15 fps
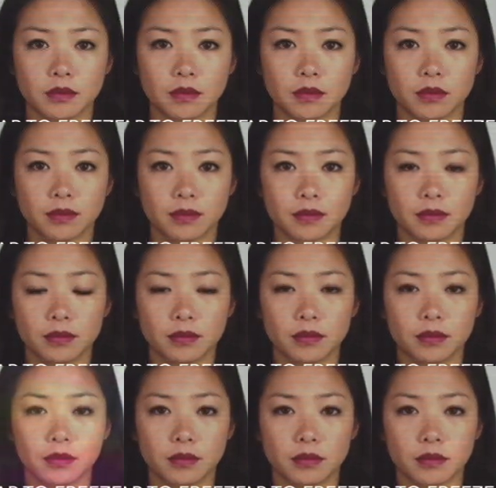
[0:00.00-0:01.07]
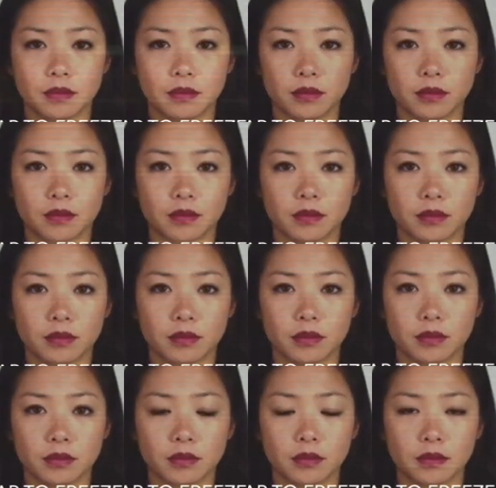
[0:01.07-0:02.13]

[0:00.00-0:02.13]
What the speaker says: (silence)